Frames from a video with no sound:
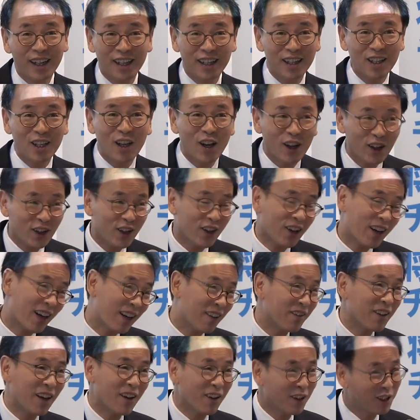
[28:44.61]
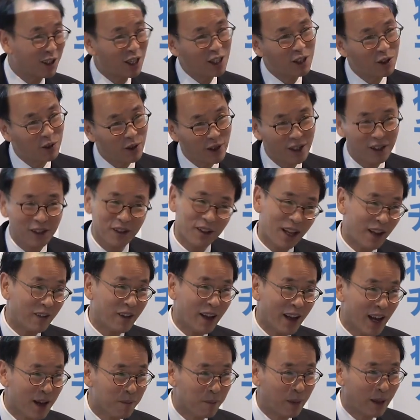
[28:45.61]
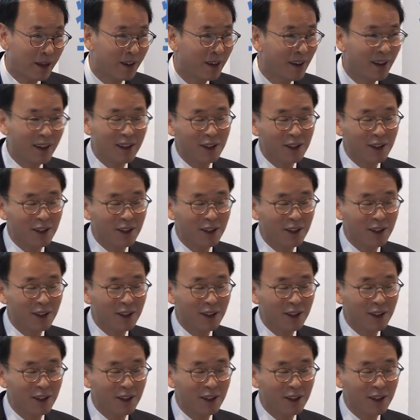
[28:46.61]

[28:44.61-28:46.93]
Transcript: So you kind of jittery. You're never happy.